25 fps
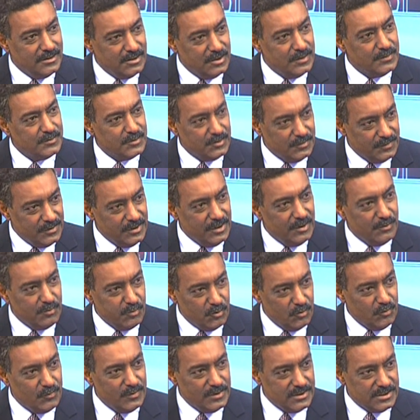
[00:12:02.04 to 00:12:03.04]
terms of the
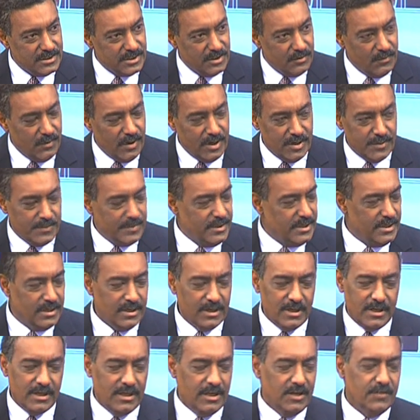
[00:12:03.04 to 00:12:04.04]
approvals required? But
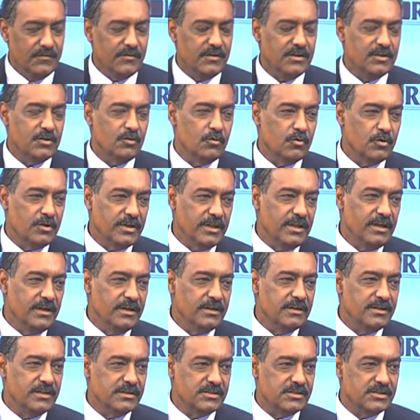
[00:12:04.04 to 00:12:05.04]
even in the hotel
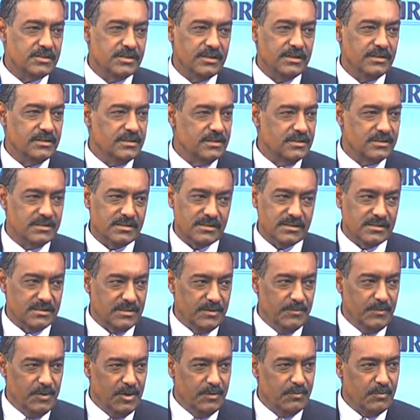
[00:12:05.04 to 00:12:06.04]
industry, there's the
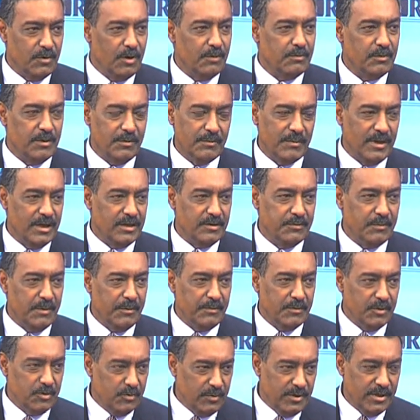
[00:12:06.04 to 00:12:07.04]
similar problem. I
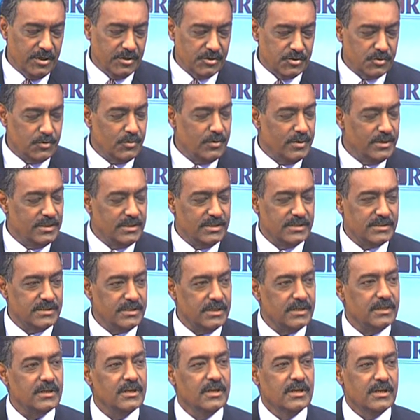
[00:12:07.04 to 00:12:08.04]
remember doing a show and they
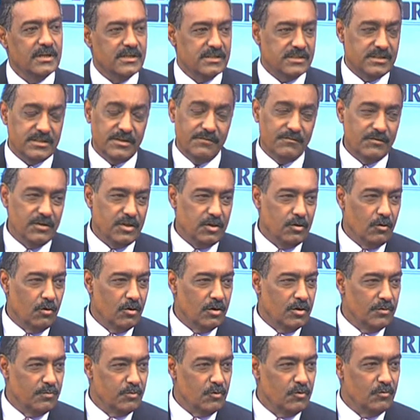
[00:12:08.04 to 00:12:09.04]
said 70
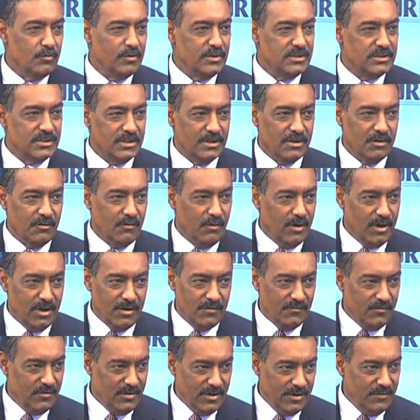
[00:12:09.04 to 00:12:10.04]
odd approvals are required
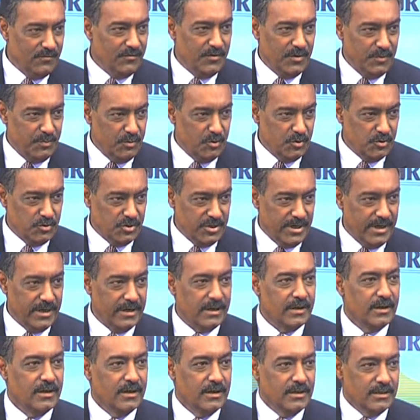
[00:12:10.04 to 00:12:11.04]
for every
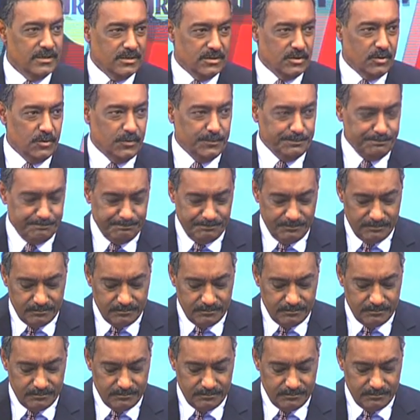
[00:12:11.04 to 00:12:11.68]
project. So